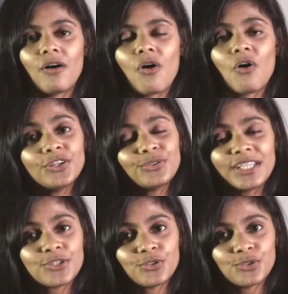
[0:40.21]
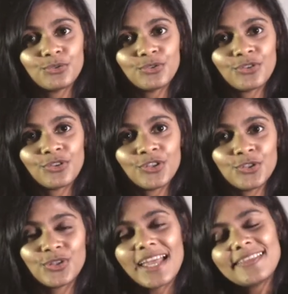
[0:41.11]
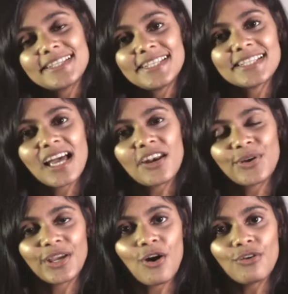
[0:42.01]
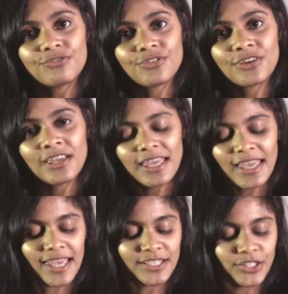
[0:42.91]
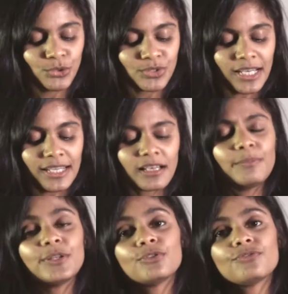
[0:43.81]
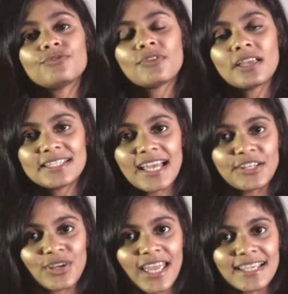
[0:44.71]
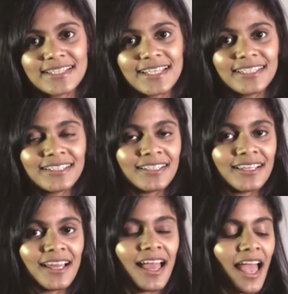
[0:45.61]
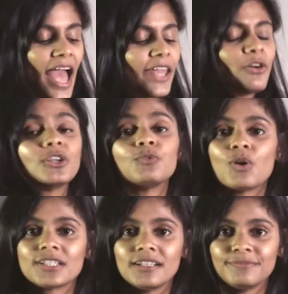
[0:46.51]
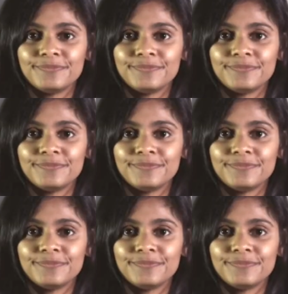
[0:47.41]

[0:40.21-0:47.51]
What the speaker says: All you need to do to get this discoloring off is use a little bit of citric acid and hot water.